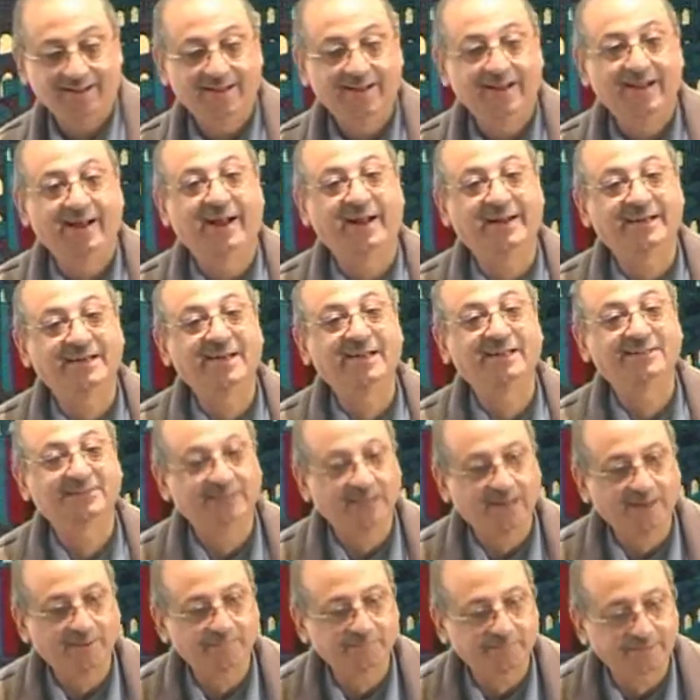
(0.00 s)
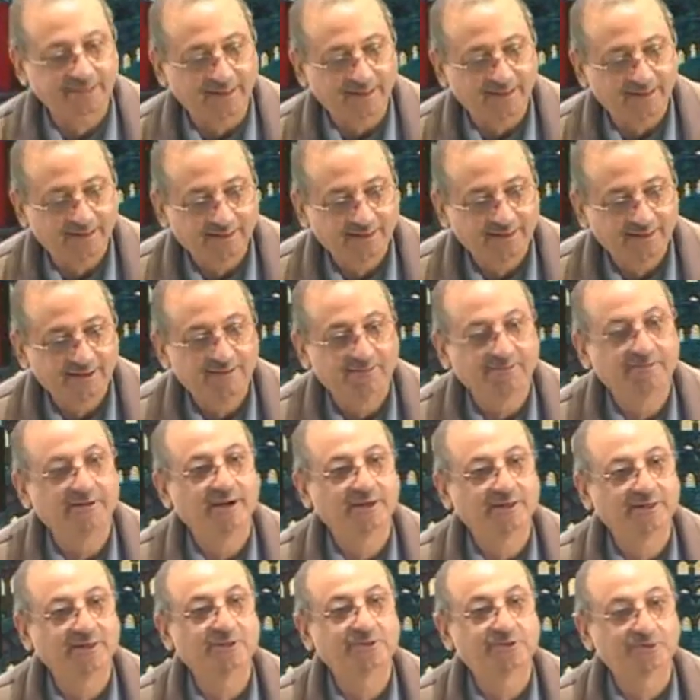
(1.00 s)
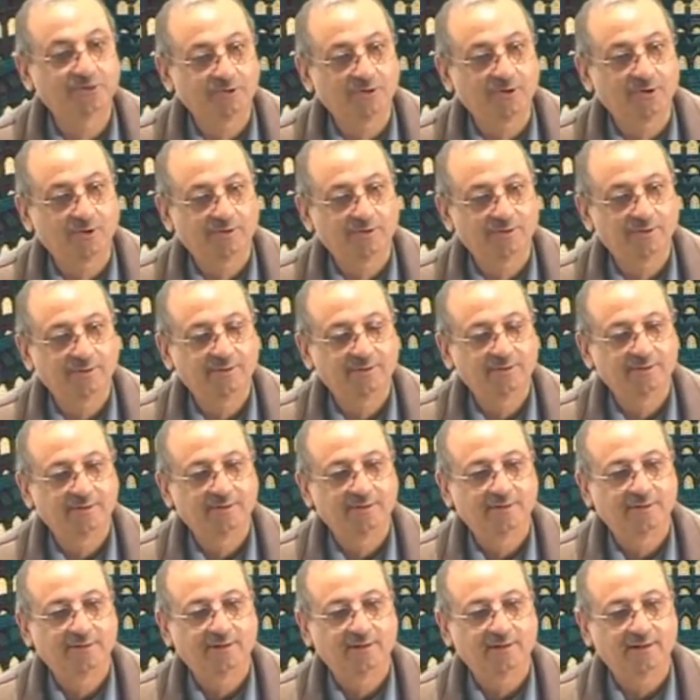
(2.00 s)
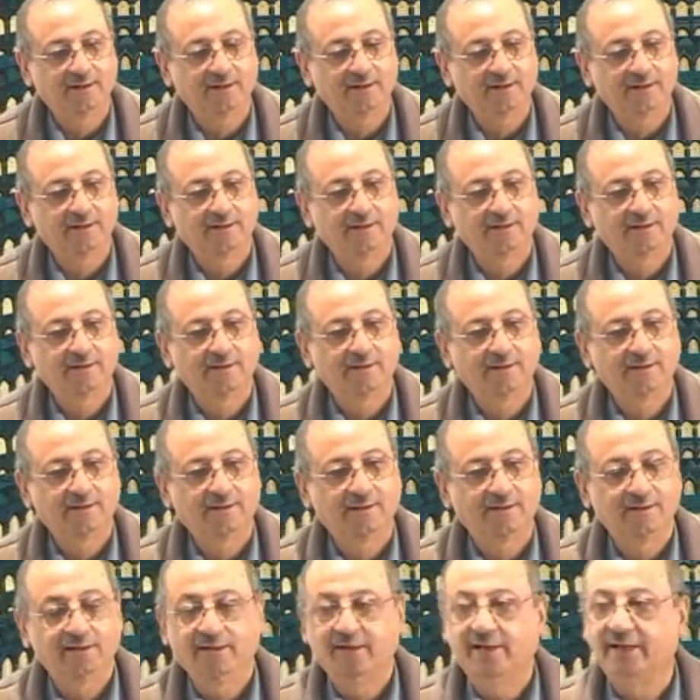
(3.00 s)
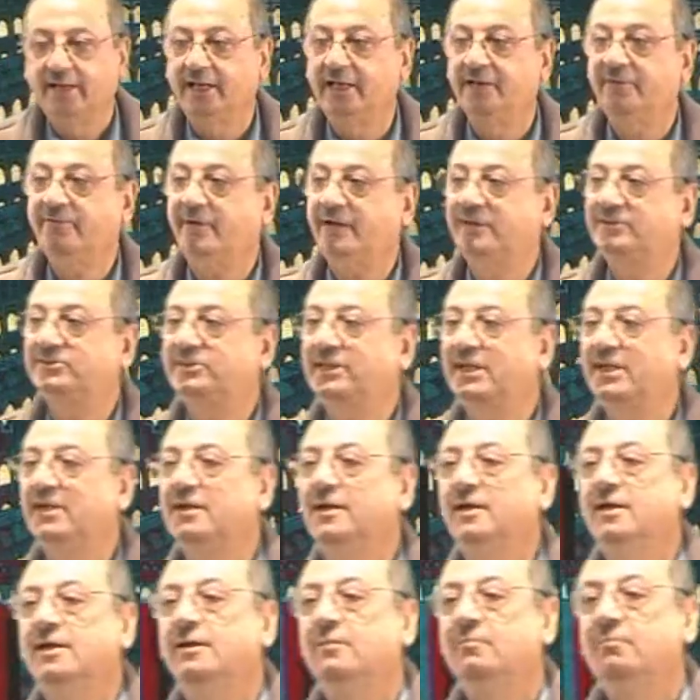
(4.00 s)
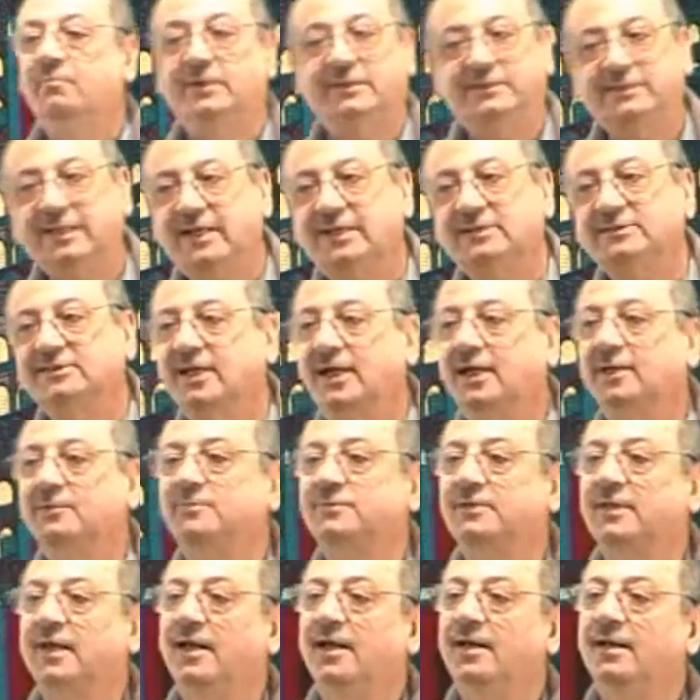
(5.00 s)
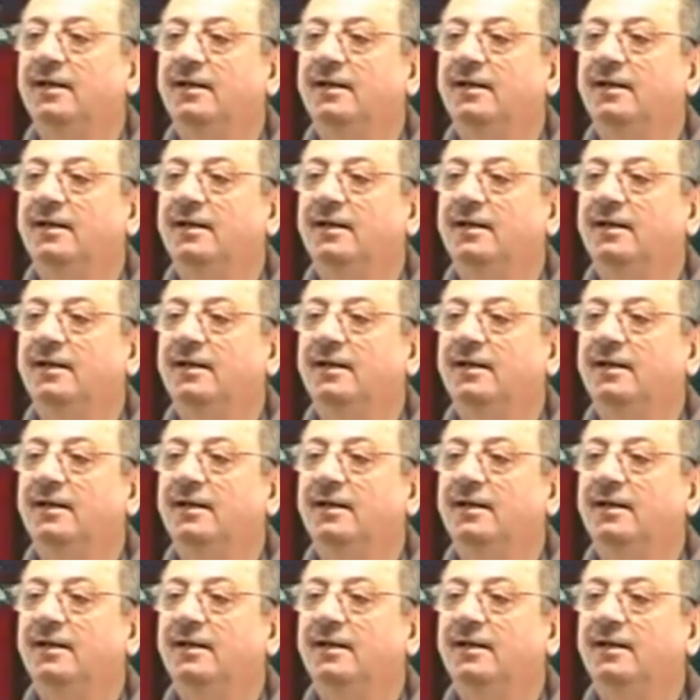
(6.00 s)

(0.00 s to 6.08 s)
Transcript: Aina zahabta. Where did you go? And if I say, mata zahabta,